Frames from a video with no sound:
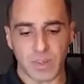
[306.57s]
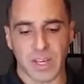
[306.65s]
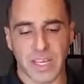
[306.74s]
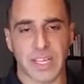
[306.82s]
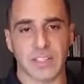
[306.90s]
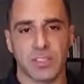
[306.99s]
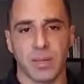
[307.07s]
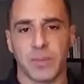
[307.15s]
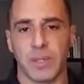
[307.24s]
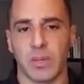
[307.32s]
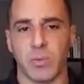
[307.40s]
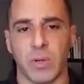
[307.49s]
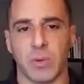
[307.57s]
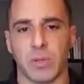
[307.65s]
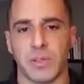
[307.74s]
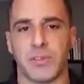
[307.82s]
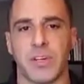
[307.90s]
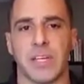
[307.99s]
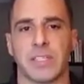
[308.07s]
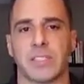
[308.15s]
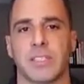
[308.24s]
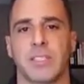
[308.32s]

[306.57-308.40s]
Again, something that we will address.